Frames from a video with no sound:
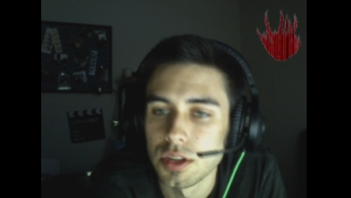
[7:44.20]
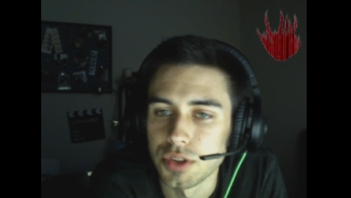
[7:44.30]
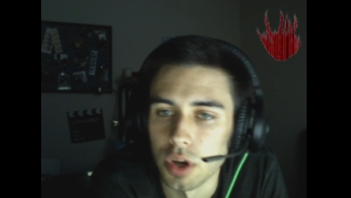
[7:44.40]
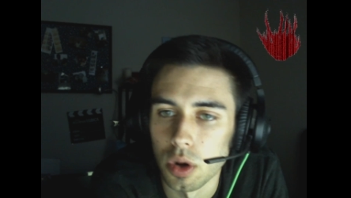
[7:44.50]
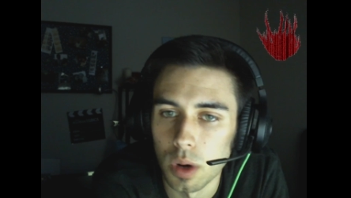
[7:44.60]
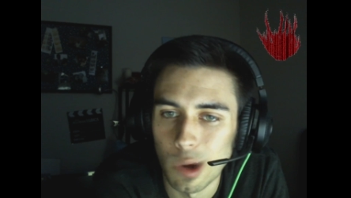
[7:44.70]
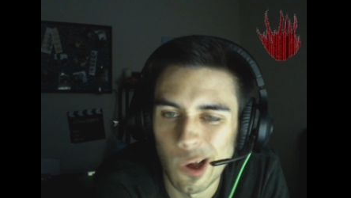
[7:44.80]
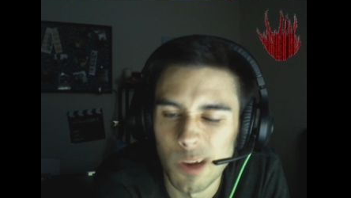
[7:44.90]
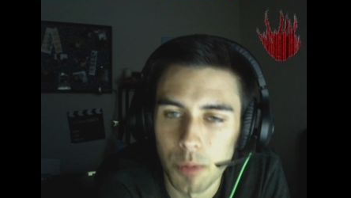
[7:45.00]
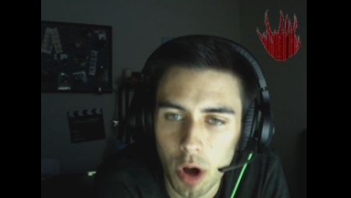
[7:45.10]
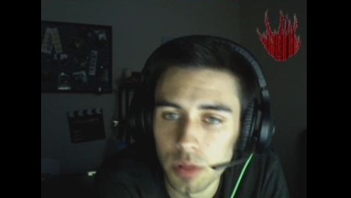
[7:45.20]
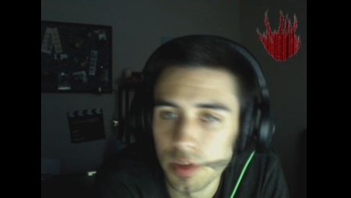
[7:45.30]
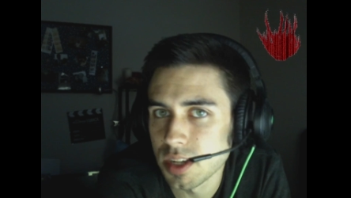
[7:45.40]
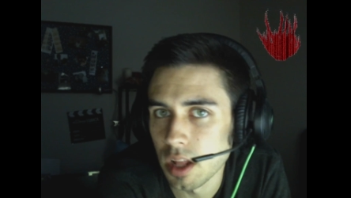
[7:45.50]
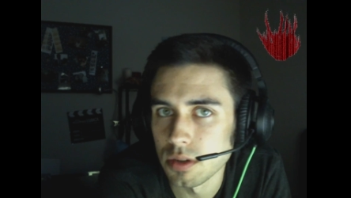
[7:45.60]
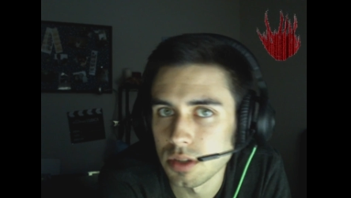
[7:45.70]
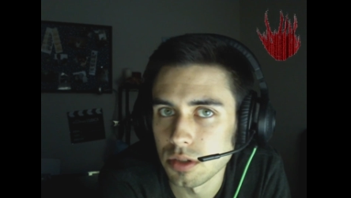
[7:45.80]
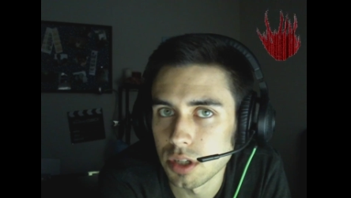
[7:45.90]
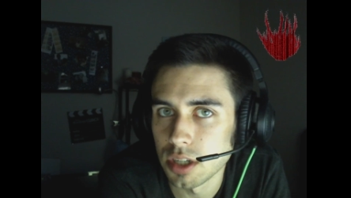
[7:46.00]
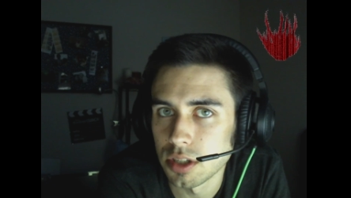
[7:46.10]
so um, all these color
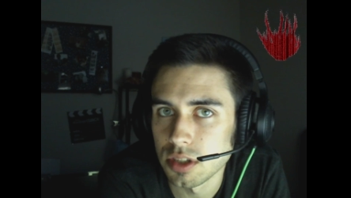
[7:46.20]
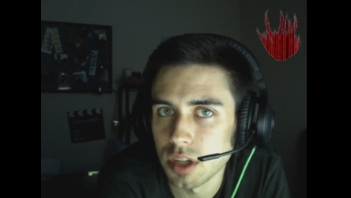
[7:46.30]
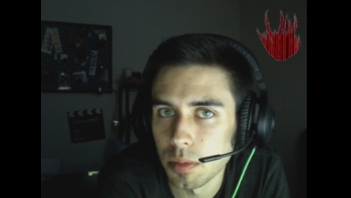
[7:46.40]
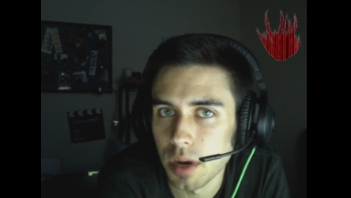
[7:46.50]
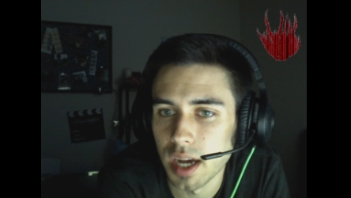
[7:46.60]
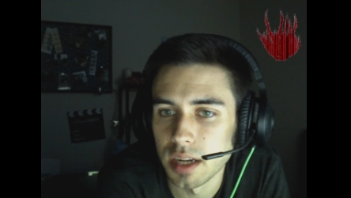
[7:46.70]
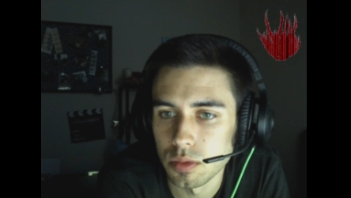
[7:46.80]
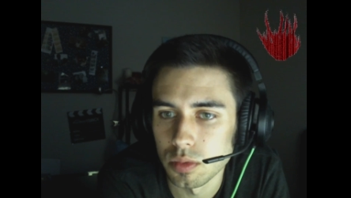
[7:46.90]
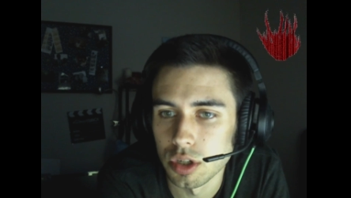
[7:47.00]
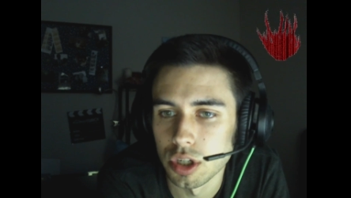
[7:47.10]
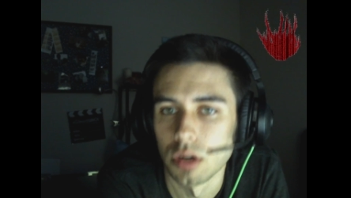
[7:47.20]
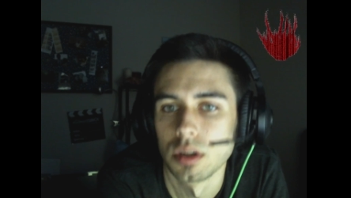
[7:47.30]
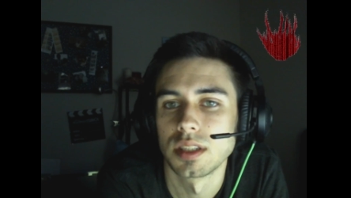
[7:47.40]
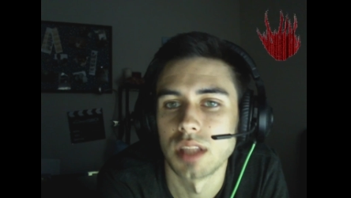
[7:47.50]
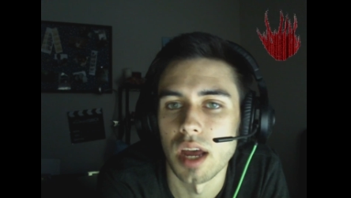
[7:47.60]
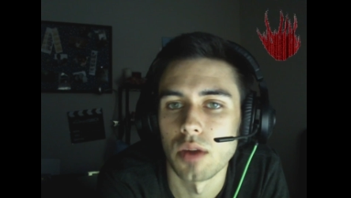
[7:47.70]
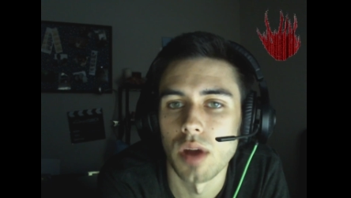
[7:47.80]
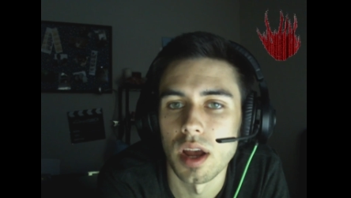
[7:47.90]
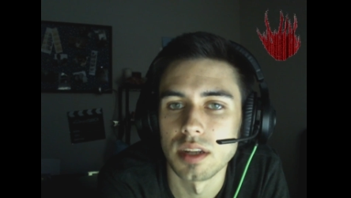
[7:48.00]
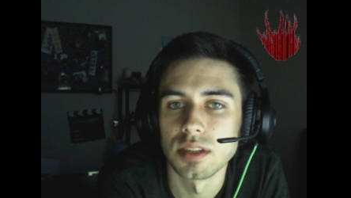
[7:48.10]
associations combined would show us that
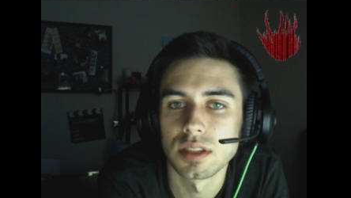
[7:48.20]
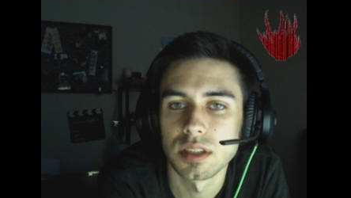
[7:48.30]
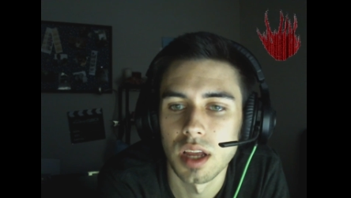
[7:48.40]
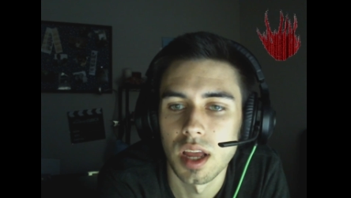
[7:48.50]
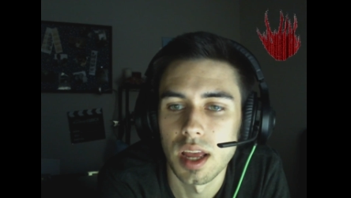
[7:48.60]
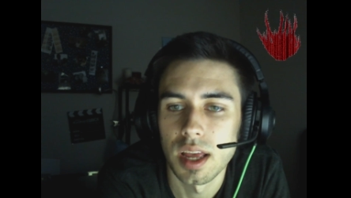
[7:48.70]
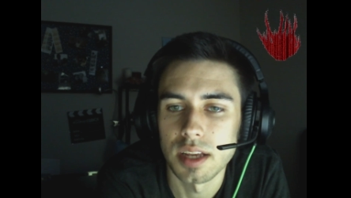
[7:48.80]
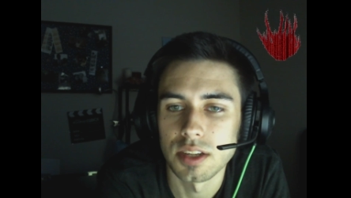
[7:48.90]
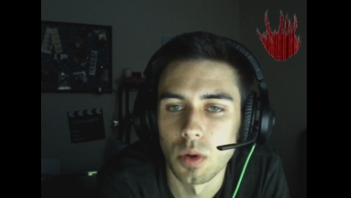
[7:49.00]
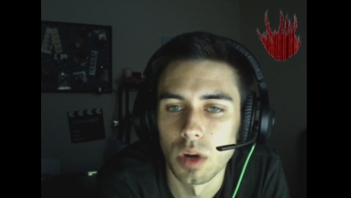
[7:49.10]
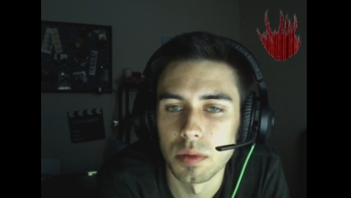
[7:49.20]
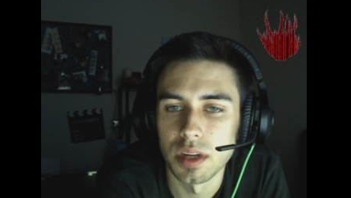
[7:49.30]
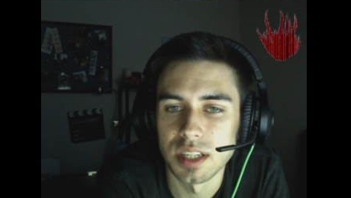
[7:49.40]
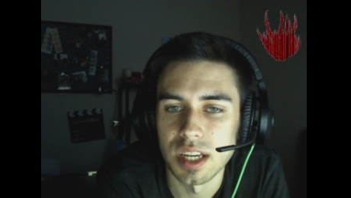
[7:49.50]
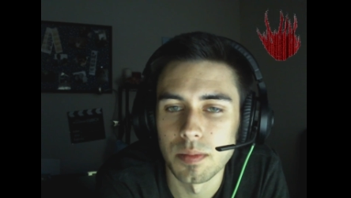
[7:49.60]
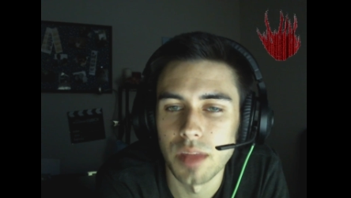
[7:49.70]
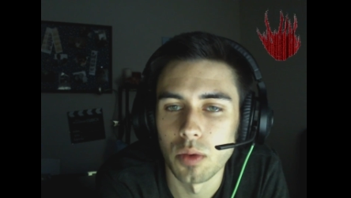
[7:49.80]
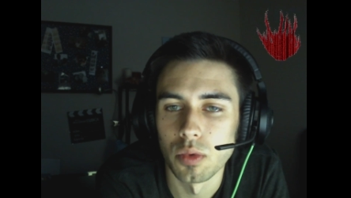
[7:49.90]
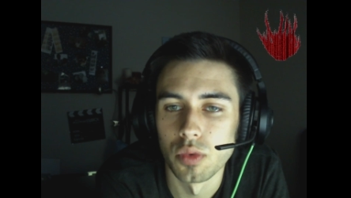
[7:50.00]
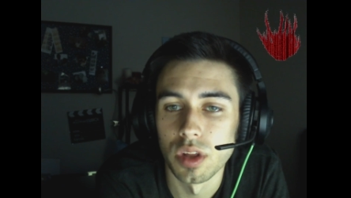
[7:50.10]
red is is going to be a team
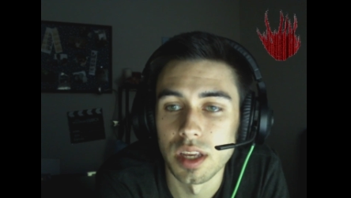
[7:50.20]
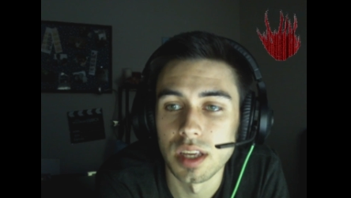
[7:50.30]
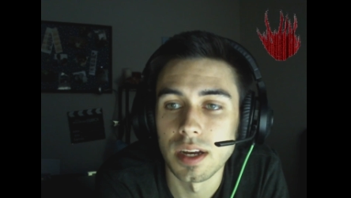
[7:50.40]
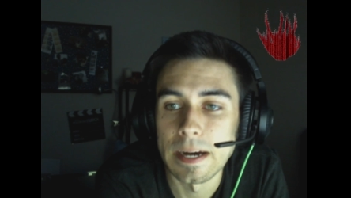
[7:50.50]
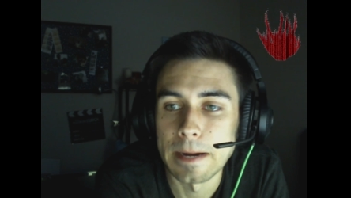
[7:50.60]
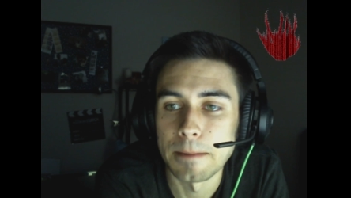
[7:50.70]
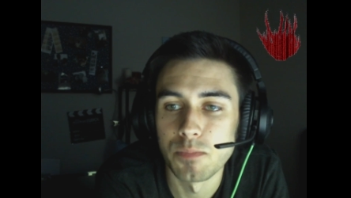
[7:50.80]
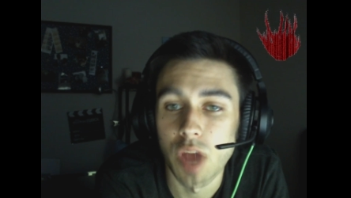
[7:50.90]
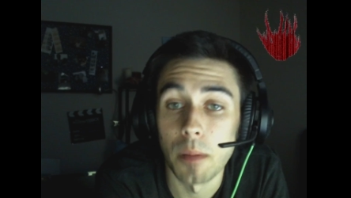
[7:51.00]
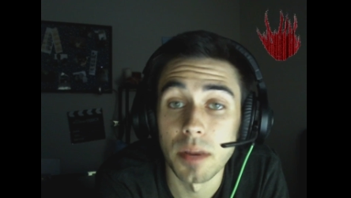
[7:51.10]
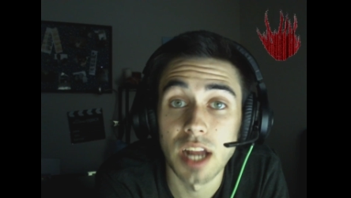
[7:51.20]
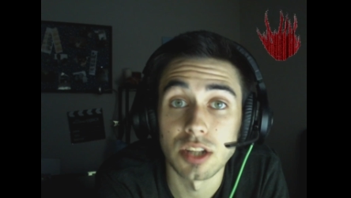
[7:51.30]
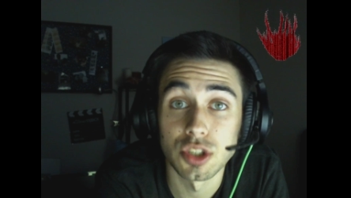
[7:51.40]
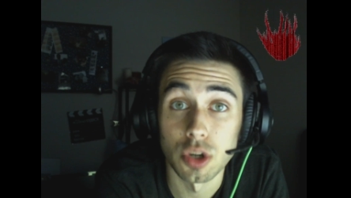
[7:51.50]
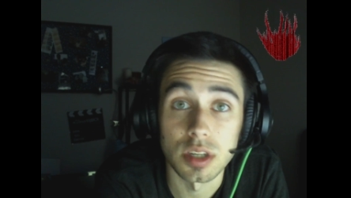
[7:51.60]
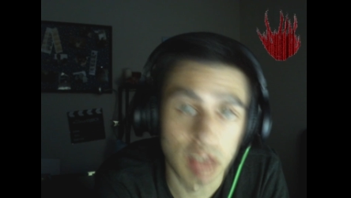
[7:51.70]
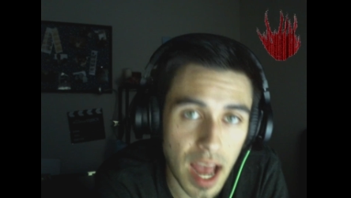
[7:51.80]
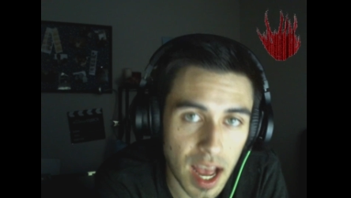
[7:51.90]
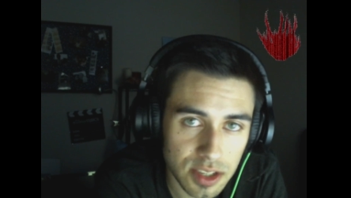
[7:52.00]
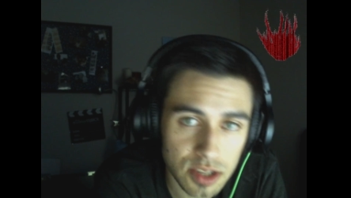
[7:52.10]
that will really uh, dominate at certain
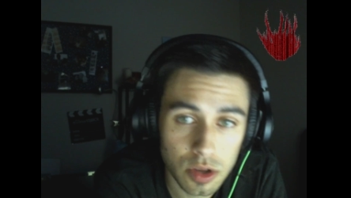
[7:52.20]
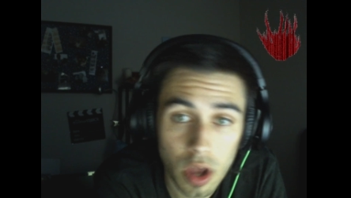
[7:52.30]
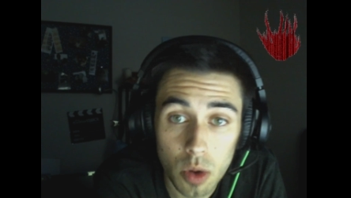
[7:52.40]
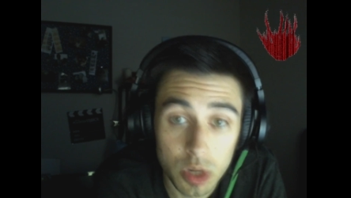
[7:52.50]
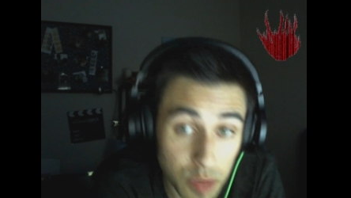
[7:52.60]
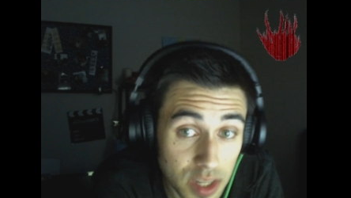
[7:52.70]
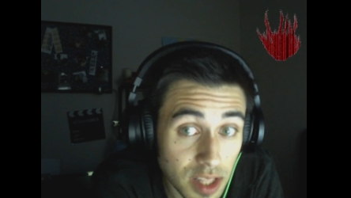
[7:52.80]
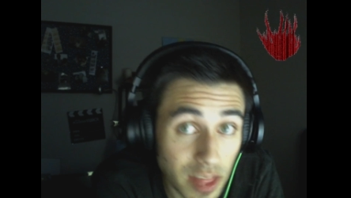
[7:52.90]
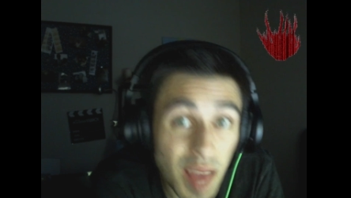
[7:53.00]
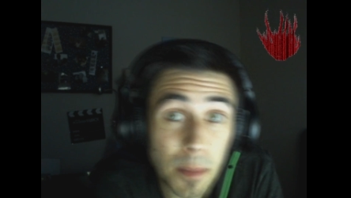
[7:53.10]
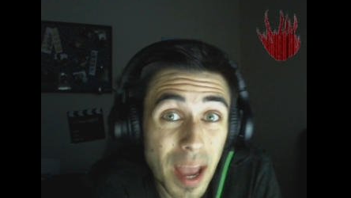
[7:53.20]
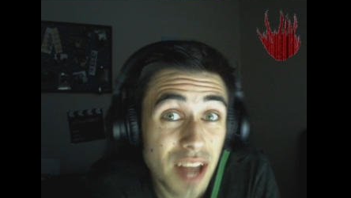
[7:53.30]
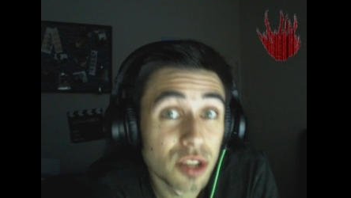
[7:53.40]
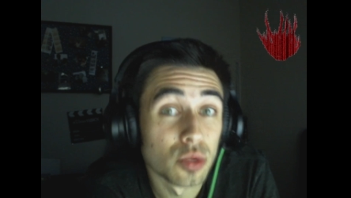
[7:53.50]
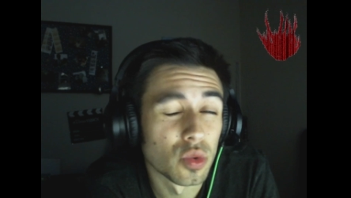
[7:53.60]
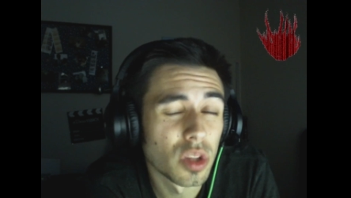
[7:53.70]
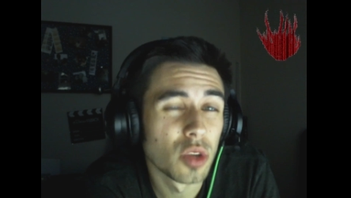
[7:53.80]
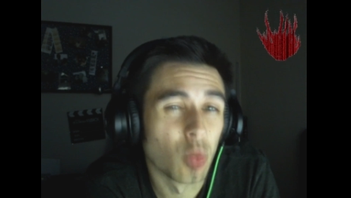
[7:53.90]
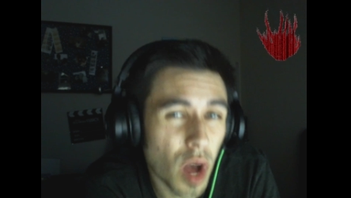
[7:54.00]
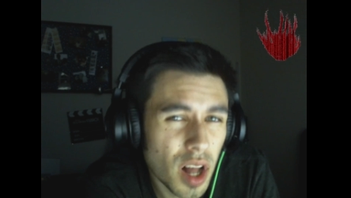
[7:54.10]
tasks, which means that they may do
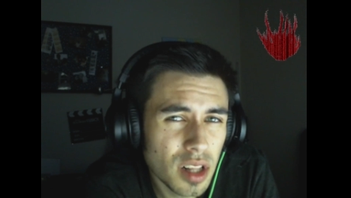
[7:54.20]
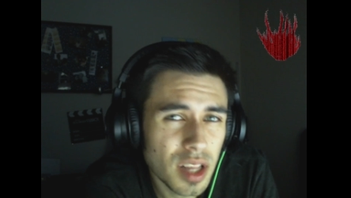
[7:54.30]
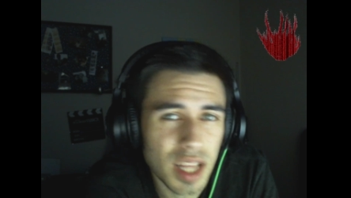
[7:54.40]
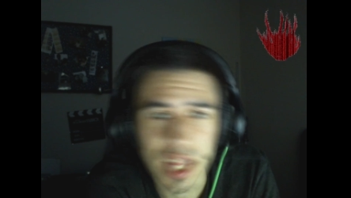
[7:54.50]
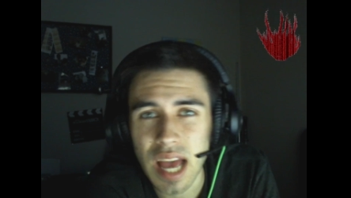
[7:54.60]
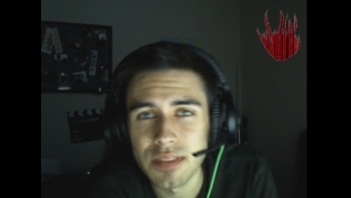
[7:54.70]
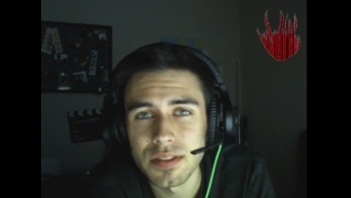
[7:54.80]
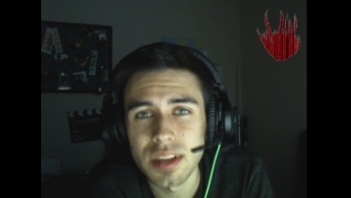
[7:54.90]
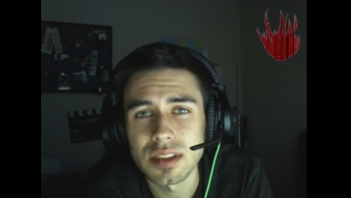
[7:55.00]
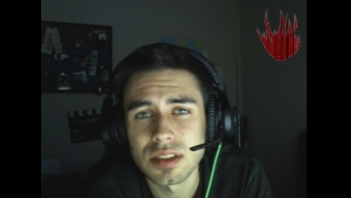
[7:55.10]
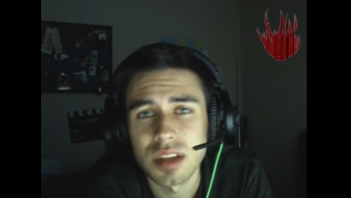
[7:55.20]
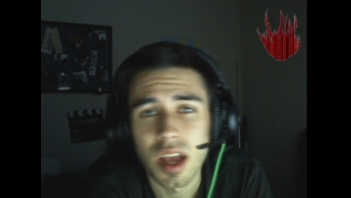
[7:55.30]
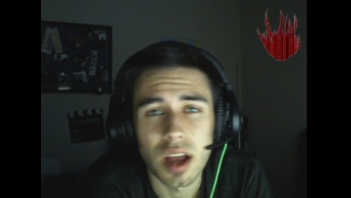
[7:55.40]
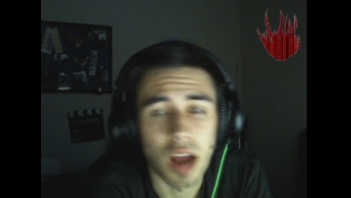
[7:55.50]
really well at live events.